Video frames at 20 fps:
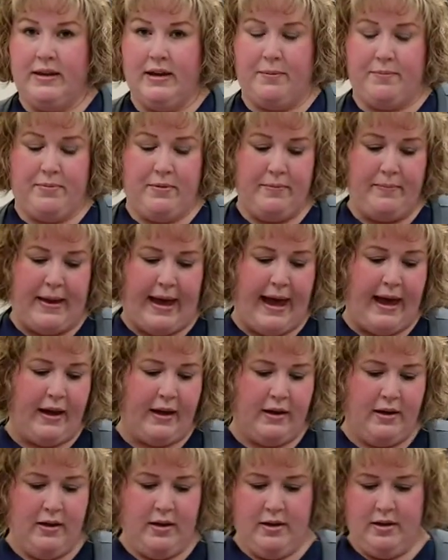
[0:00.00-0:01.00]
upper back.
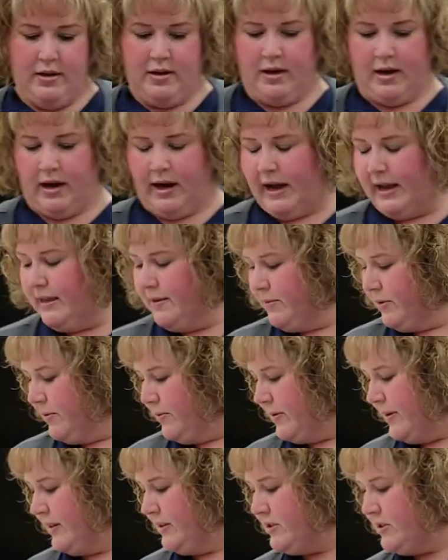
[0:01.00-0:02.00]
I am
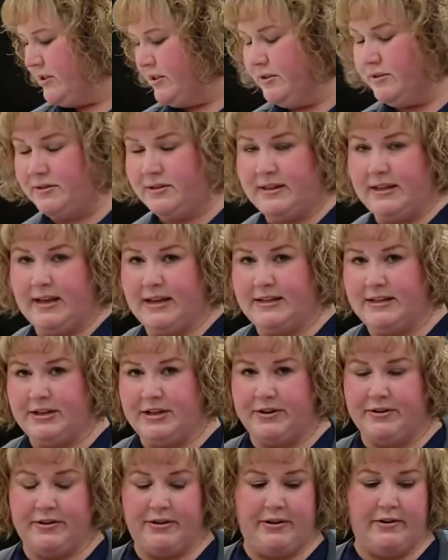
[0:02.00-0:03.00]
going to use the
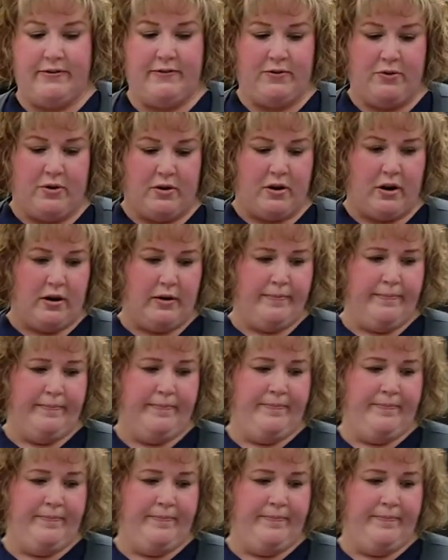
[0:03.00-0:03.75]
anterior forearm.